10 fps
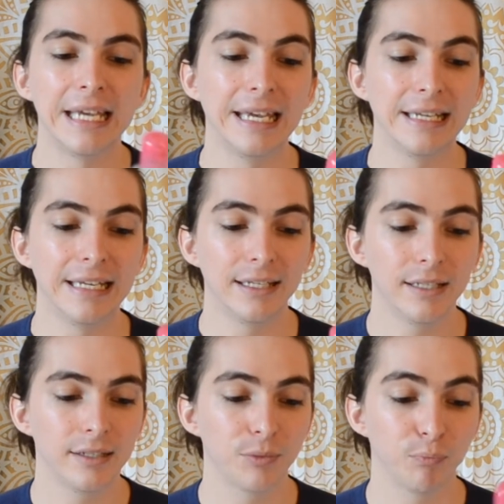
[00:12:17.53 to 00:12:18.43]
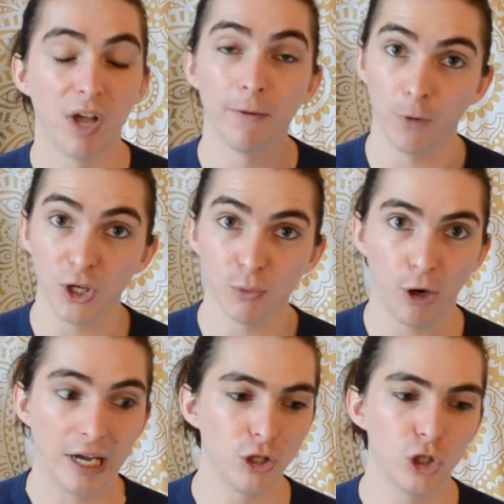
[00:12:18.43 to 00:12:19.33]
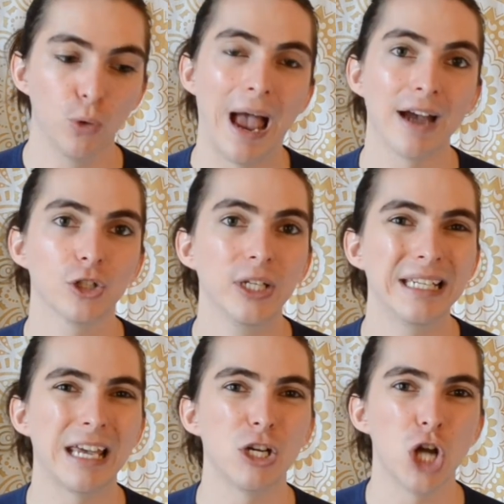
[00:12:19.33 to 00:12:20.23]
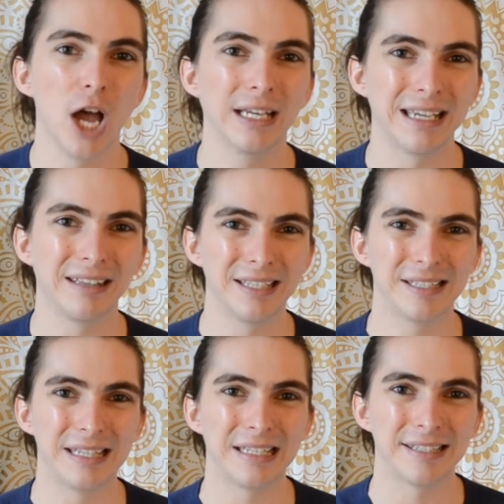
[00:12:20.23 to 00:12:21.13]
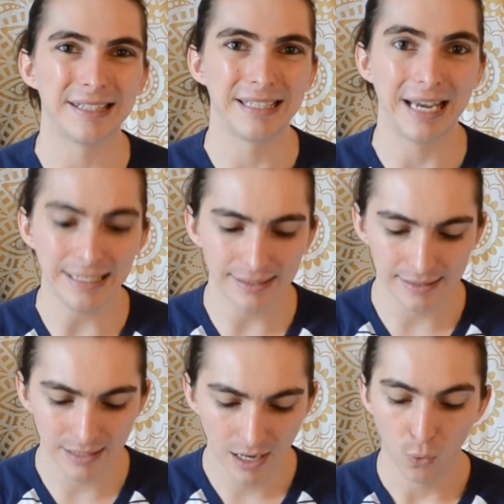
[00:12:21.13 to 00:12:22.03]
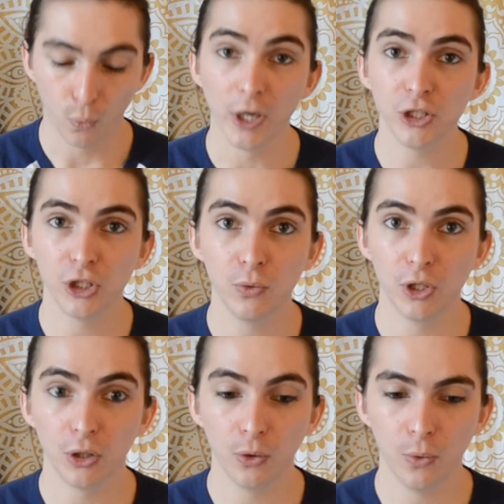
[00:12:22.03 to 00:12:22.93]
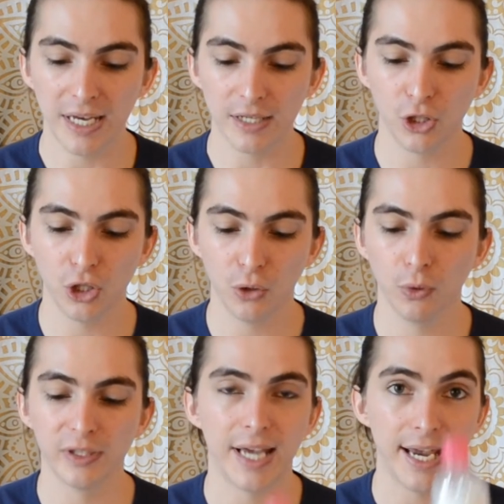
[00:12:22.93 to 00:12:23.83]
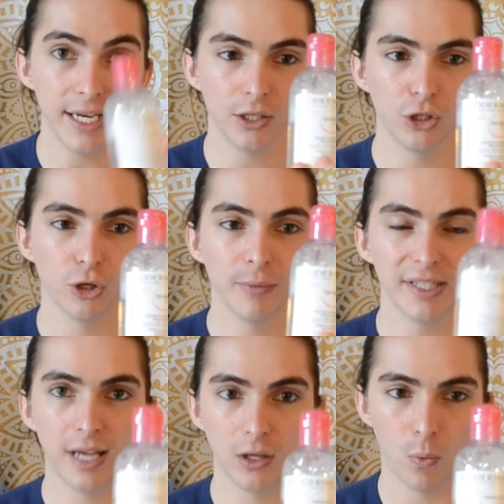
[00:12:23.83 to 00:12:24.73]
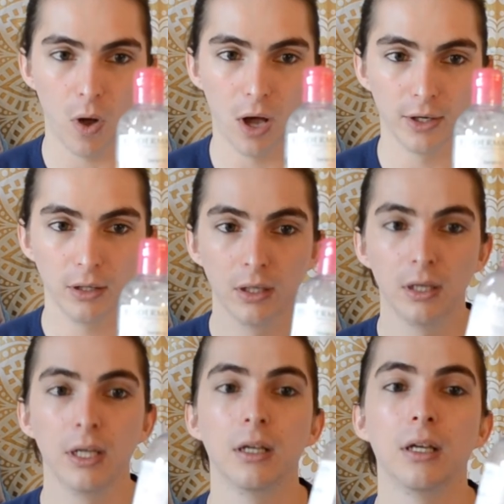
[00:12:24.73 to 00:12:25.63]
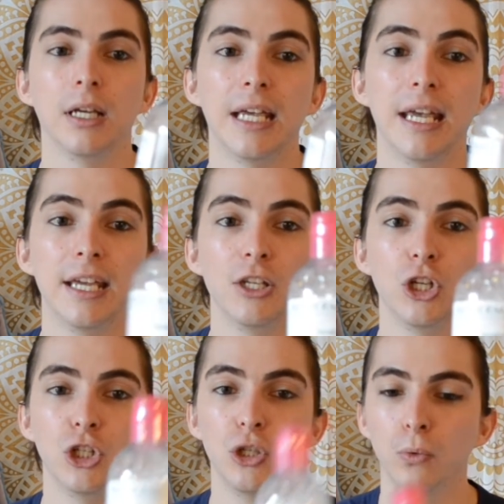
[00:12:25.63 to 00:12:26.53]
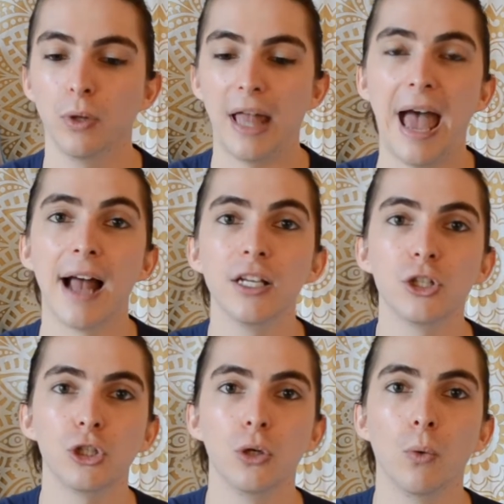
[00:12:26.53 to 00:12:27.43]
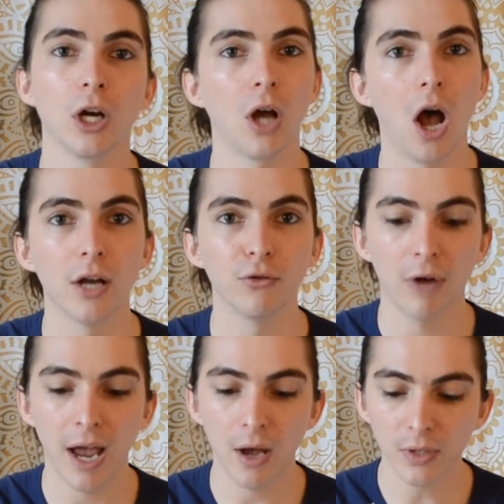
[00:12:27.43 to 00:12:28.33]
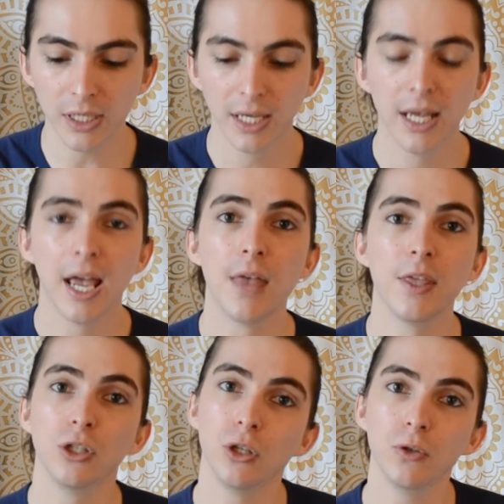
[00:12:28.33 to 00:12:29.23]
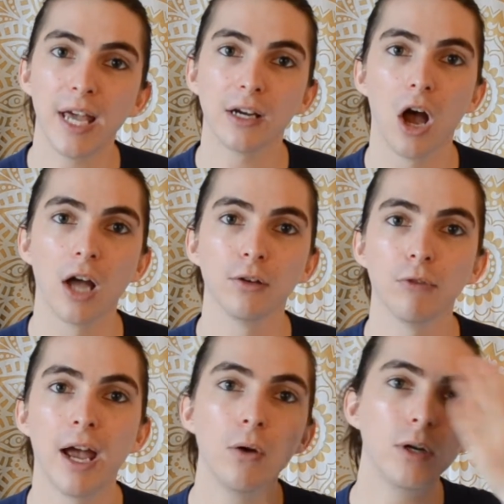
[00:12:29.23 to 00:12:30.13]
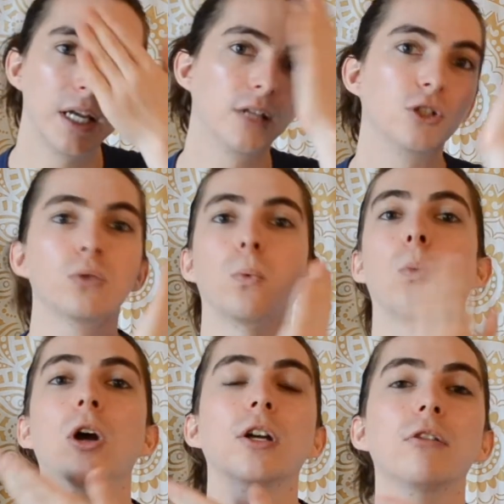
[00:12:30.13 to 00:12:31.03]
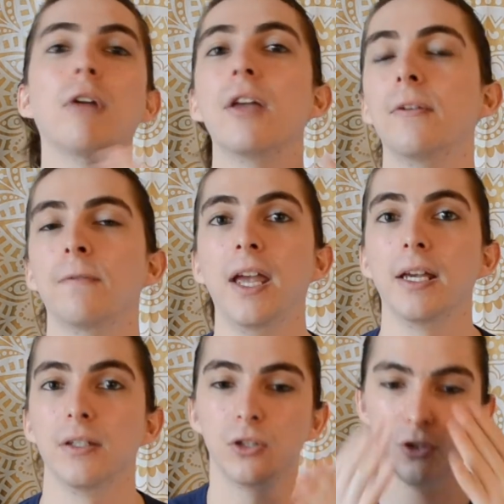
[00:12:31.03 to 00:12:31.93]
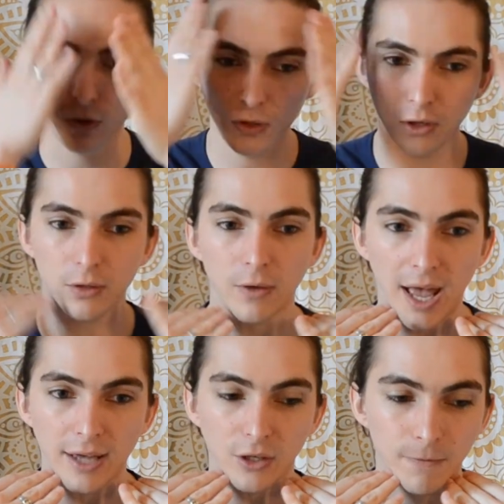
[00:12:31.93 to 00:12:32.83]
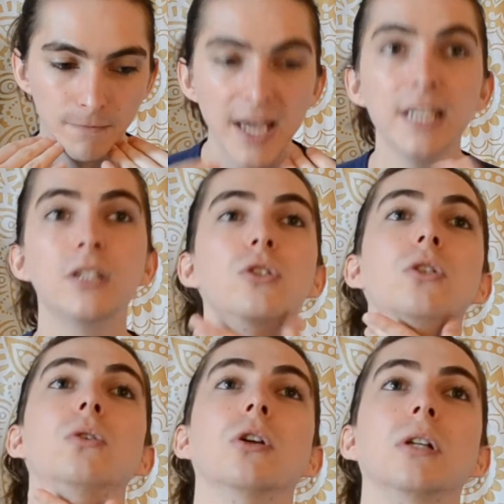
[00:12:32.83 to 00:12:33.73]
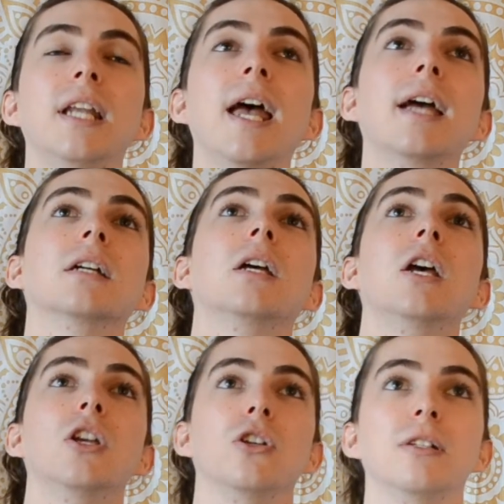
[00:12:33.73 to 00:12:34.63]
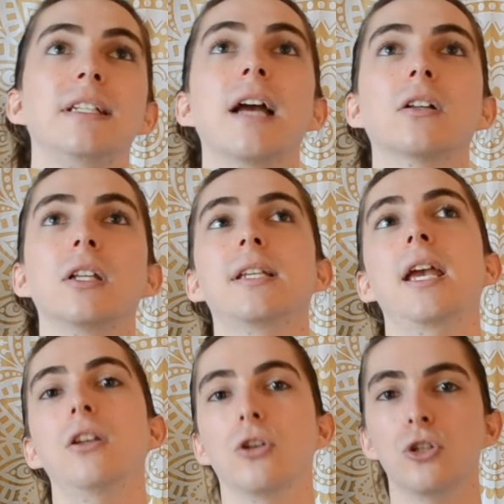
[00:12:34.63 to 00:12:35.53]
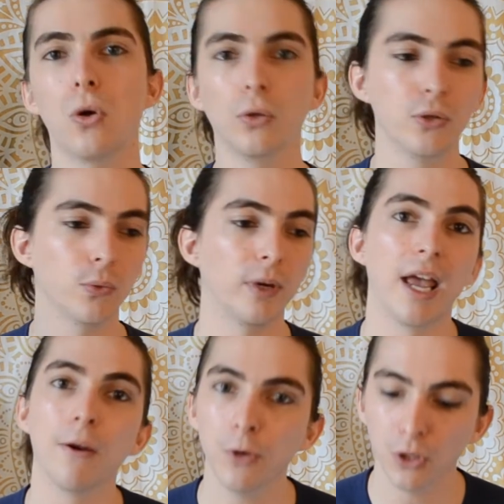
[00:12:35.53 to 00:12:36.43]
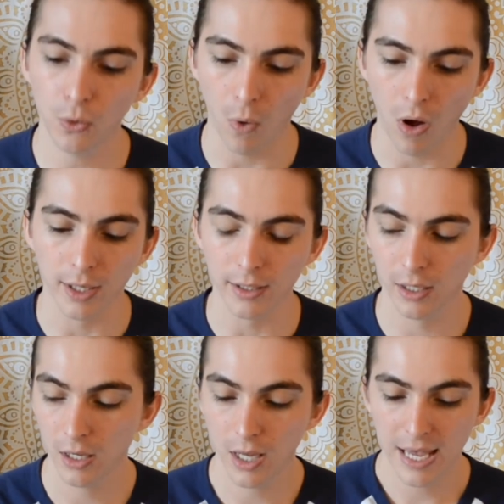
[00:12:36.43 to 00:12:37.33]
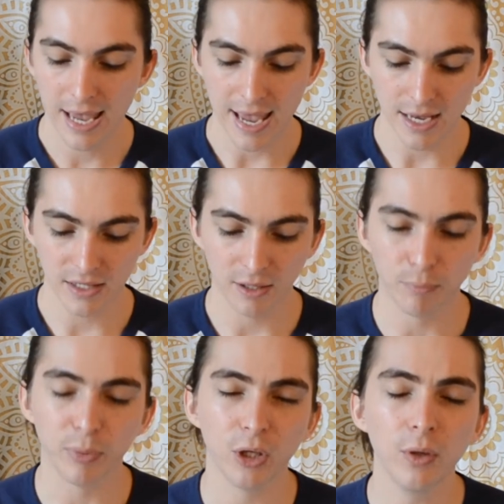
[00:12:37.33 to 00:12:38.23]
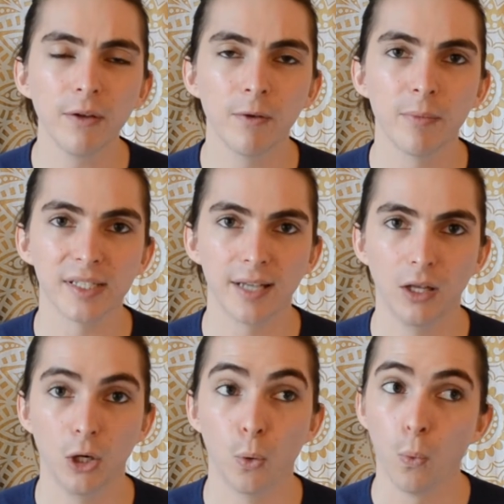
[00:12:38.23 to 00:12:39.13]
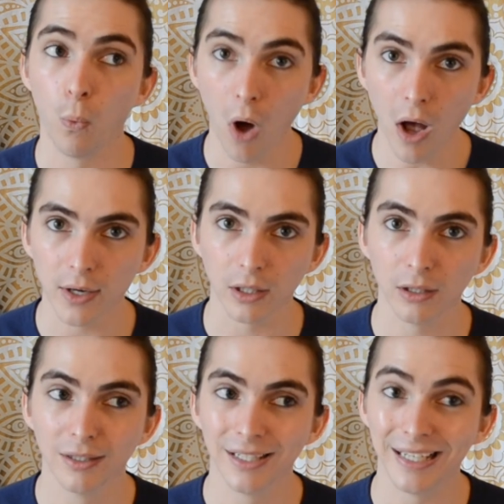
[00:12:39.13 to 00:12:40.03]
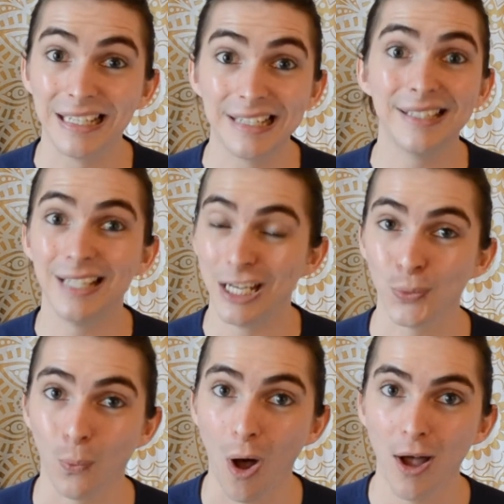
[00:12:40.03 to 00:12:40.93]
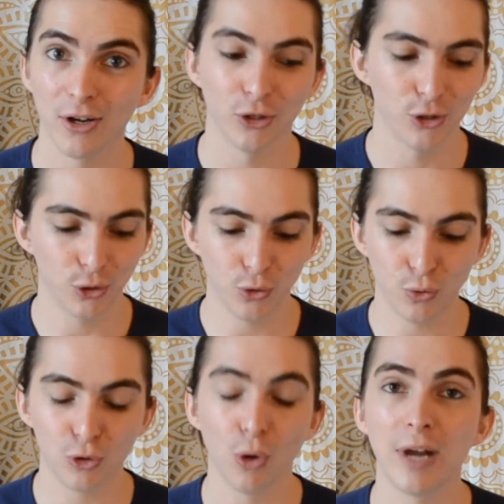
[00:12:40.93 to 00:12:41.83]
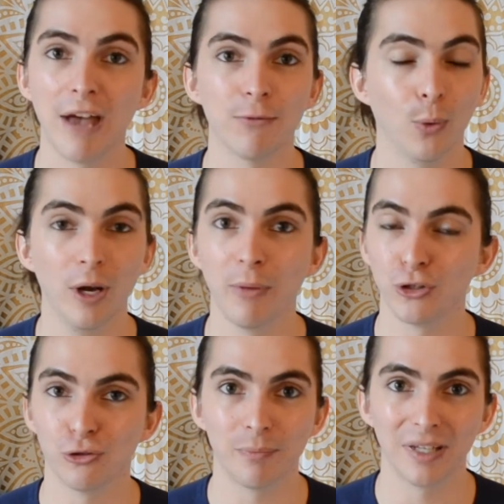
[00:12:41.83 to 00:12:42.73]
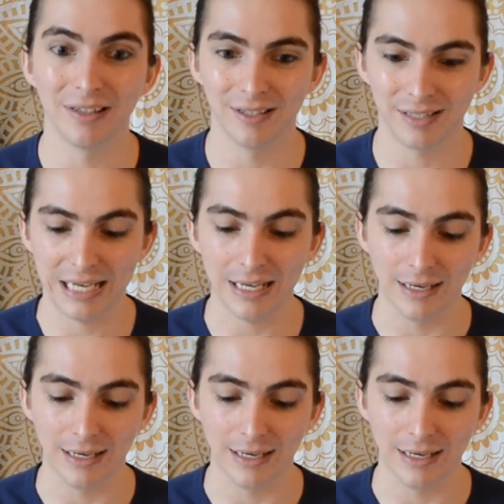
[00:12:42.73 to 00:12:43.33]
It is a French brand. You actually cannot get this in the States. What you do is you will take your micellar water and you will add it to a cotton round, and then use that cotton round and just work it around the face. Do your face, do your neck, your décolleté, your shoulders, whatever you want. And the beauty of a micellar water is it's water, so you don't have to worry about stripping the skin.